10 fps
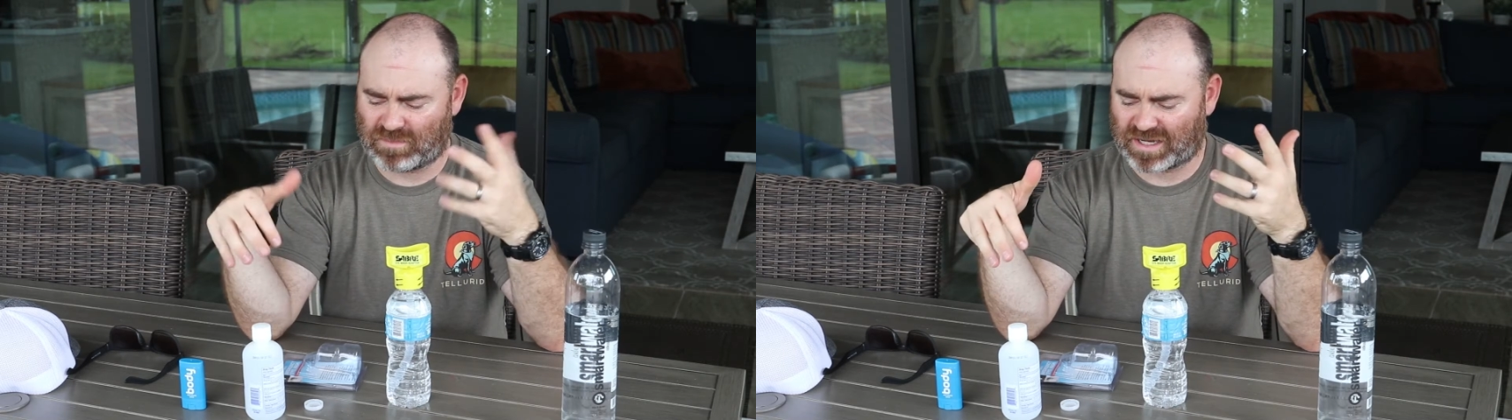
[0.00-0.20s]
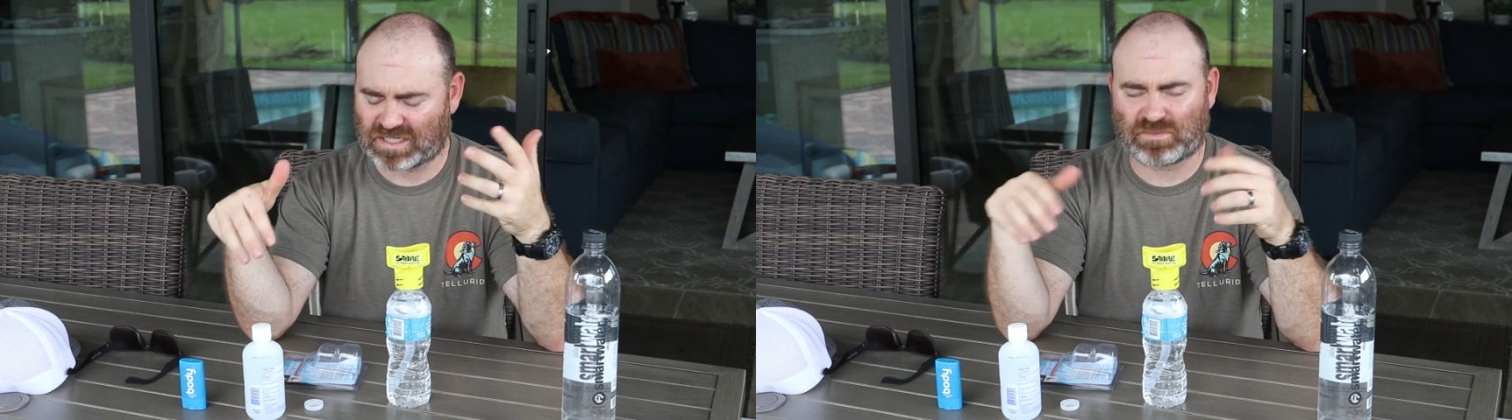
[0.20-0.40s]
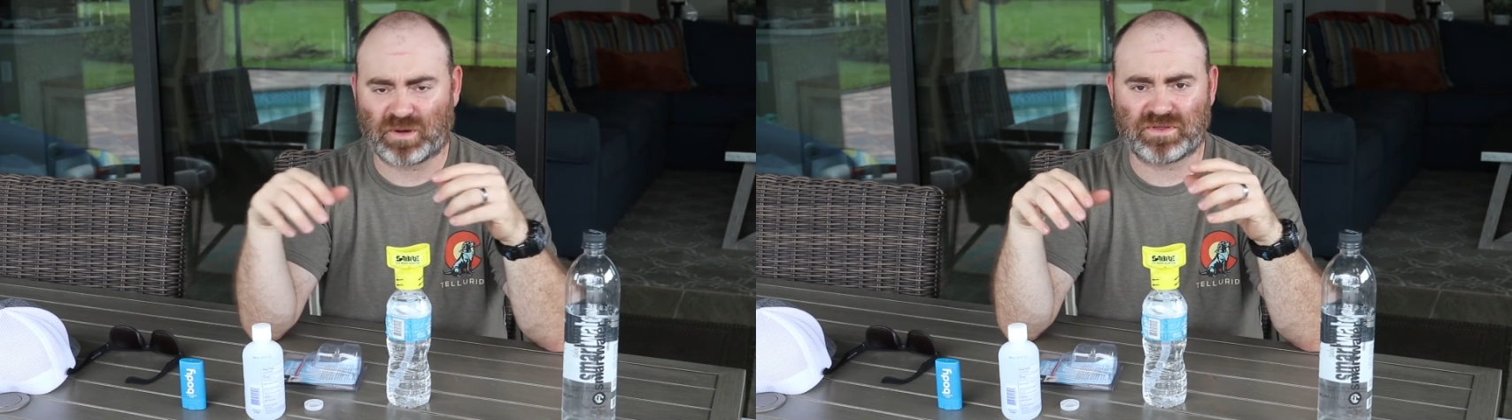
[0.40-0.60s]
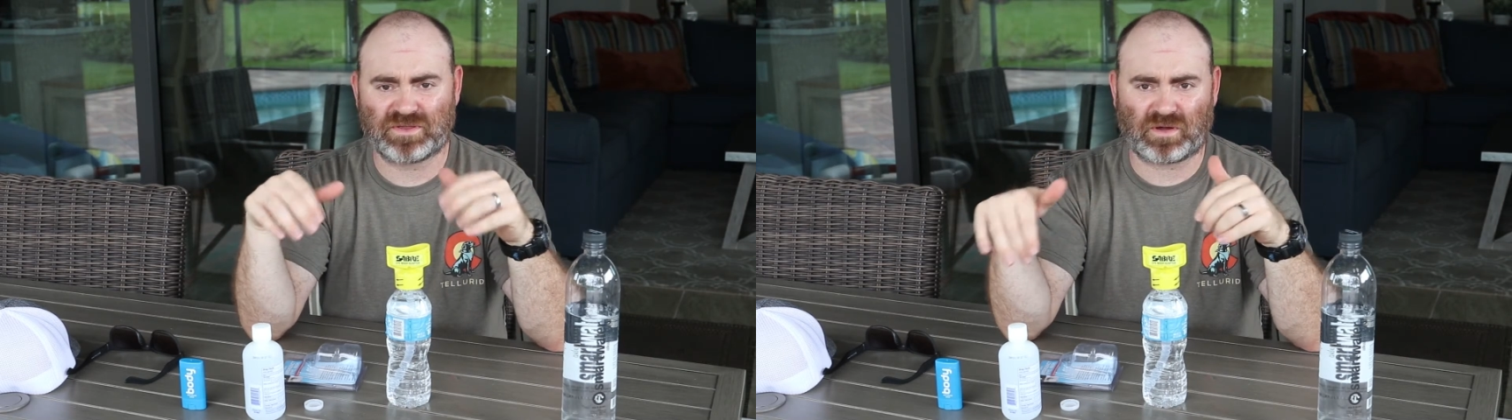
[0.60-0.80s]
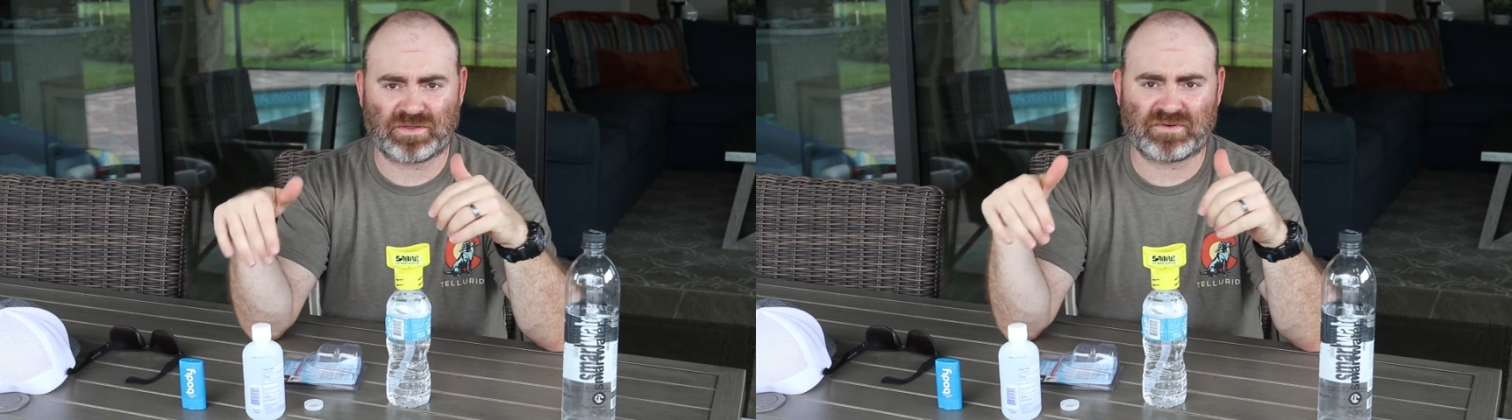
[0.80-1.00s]
I guess,
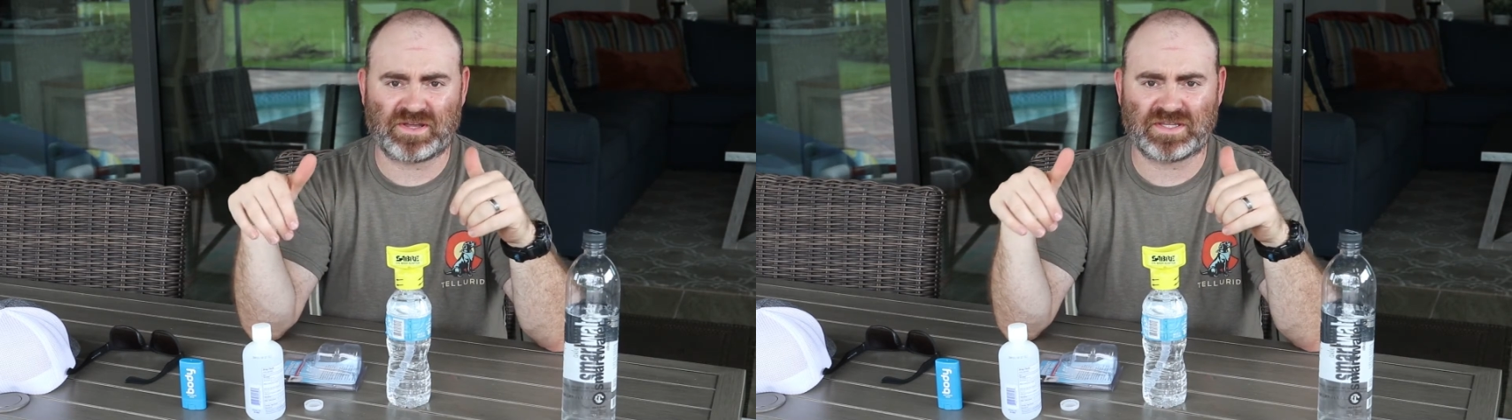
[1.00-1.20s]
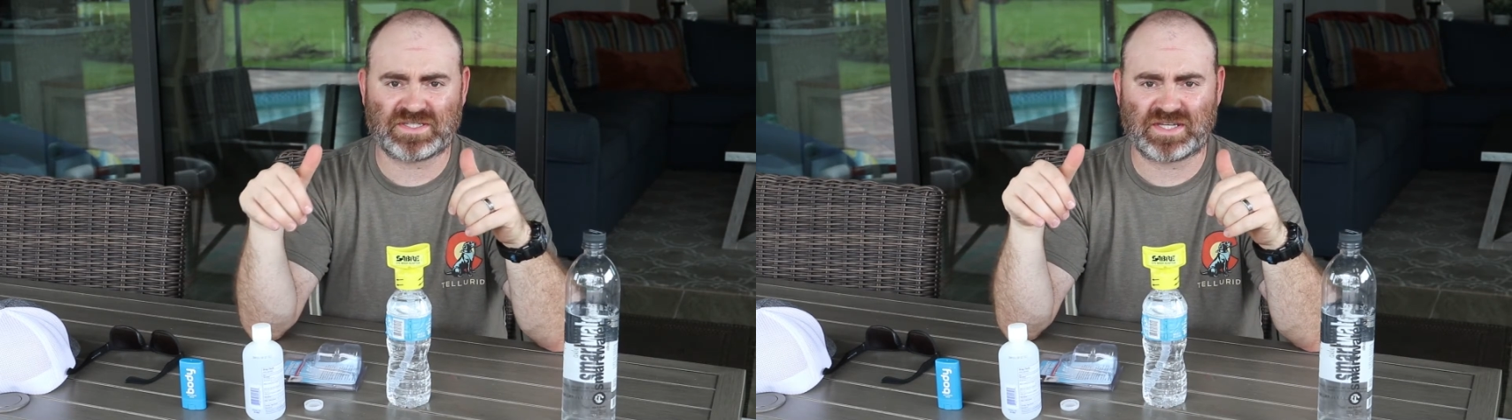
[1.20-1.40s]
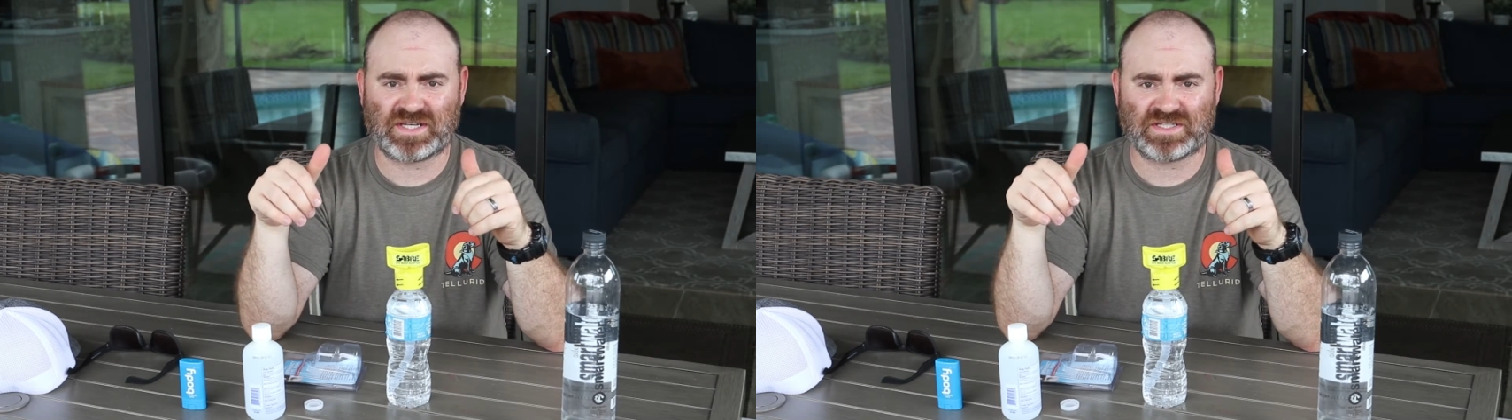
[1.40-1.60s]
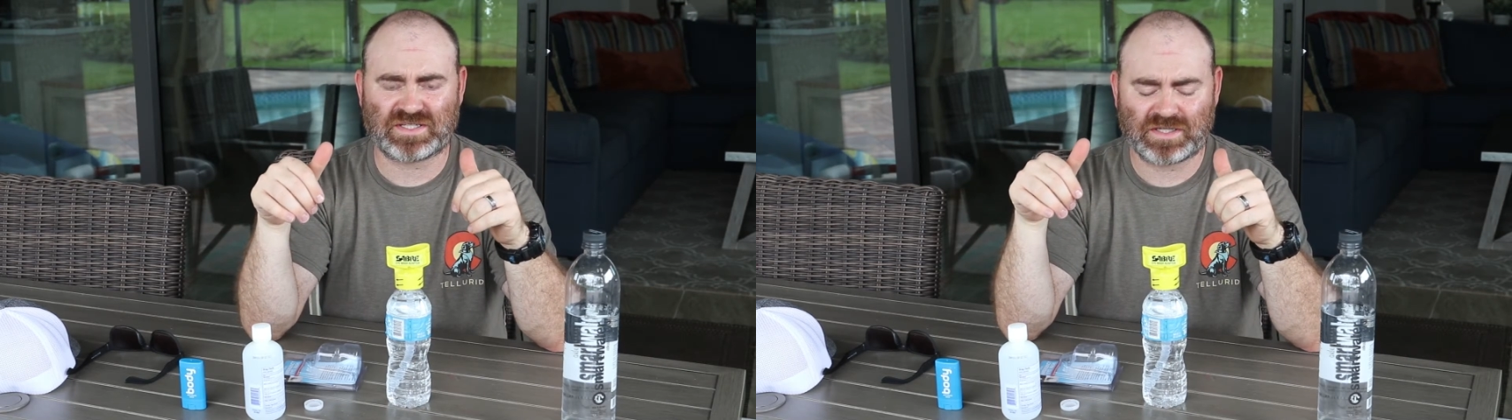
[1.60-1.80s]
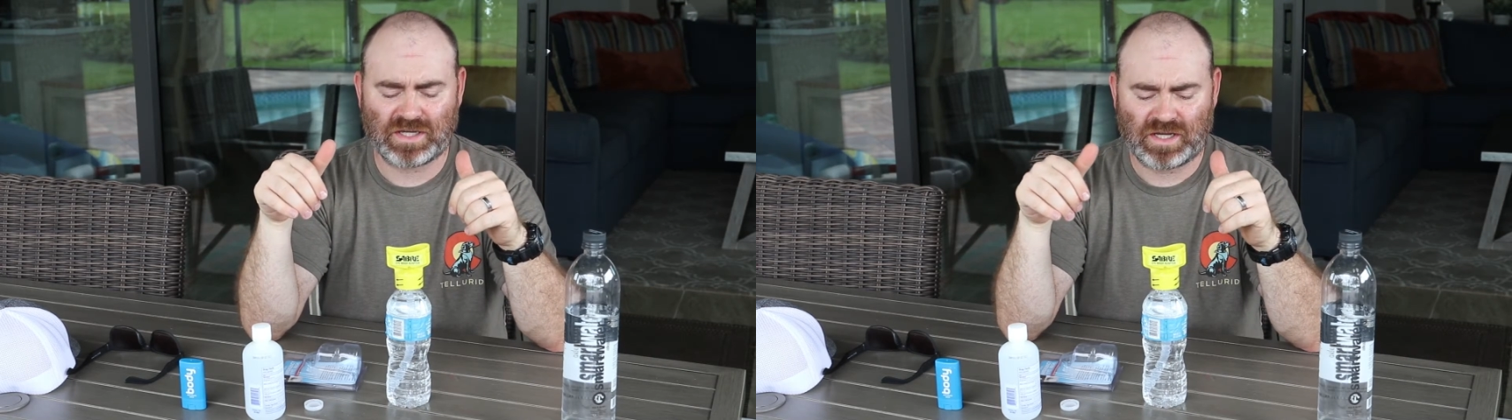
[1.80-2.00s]
both all three of these things